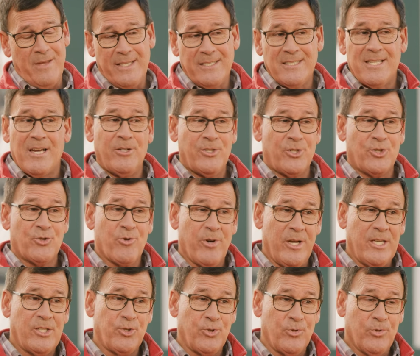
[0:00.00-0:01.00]
That's our
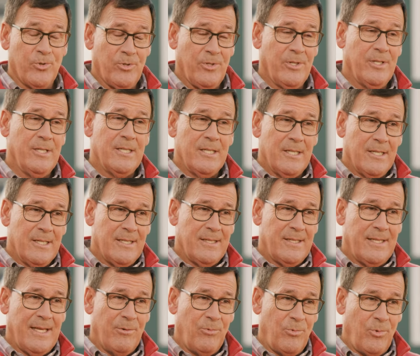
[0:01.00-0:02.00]
treasure
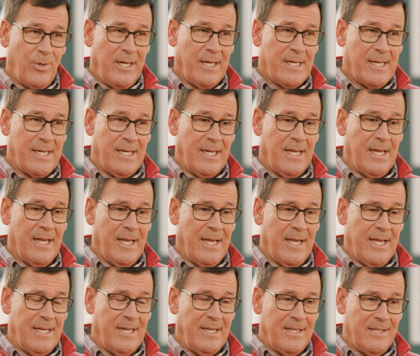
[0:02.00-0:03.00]
that we
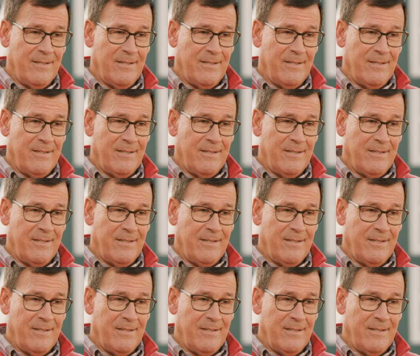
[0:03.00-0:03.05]
can